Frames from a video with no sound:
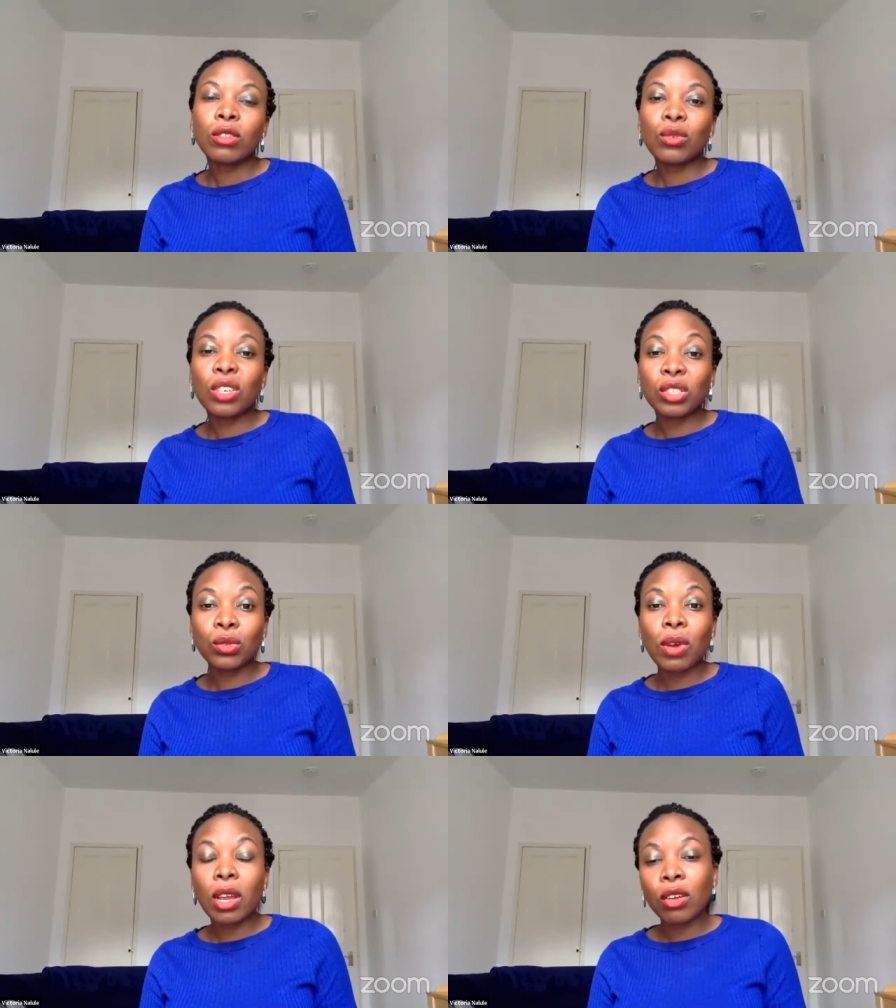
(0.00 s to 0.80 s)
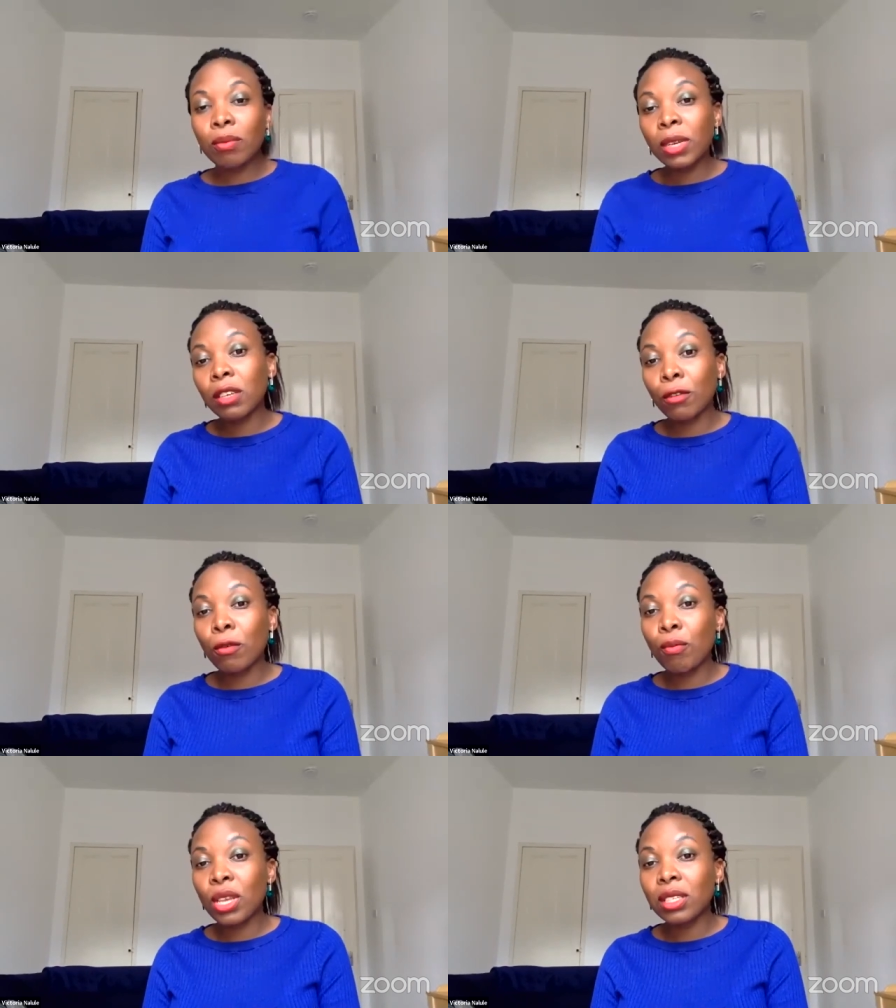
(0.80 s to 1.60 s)
ensure economic
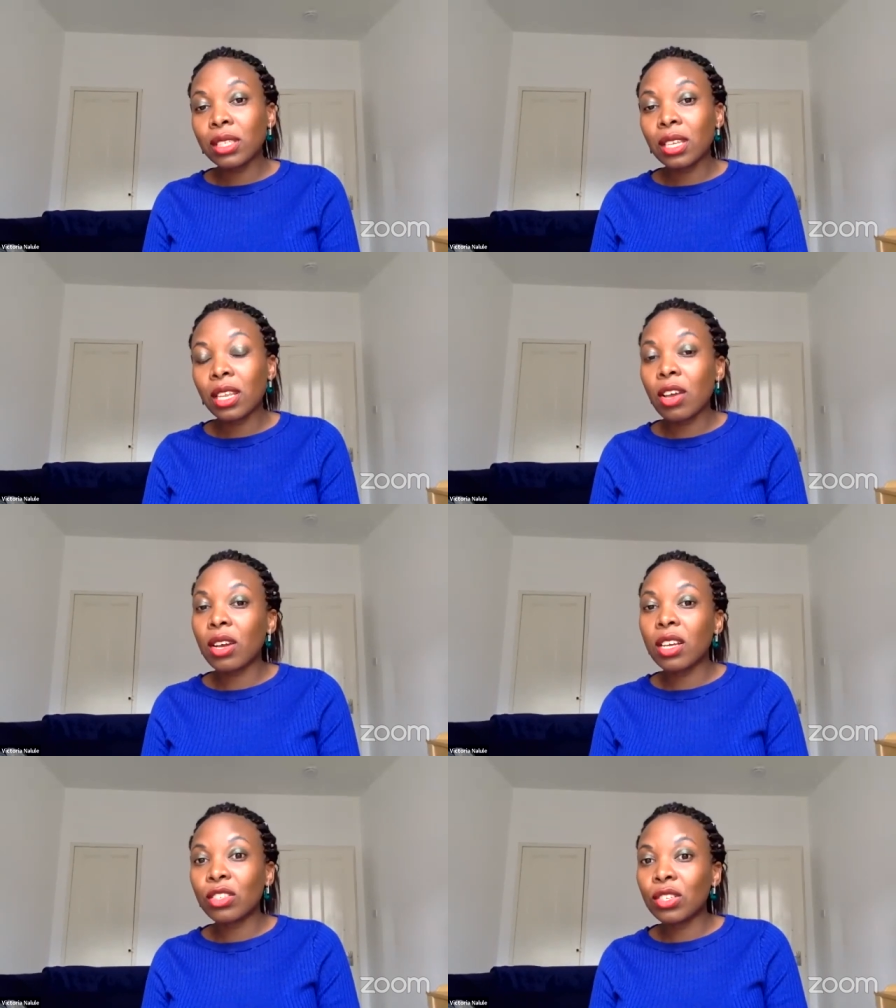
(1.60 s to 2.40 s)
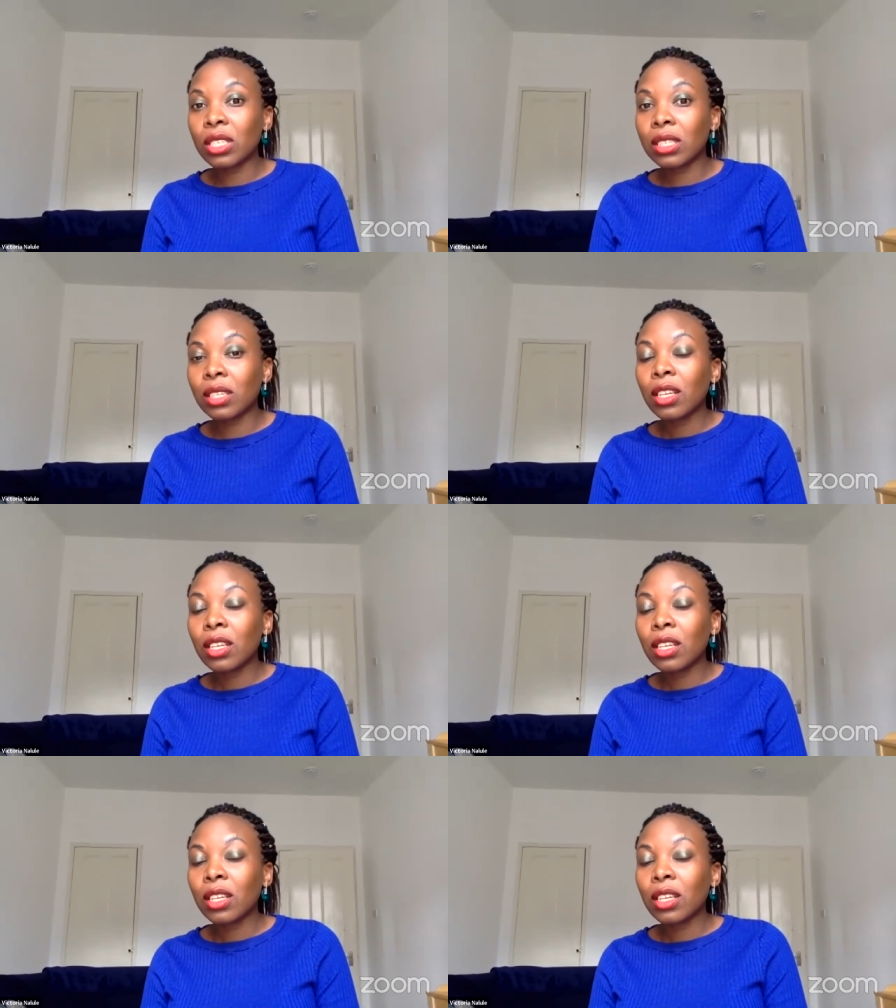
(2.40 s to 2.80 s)
development in our countries.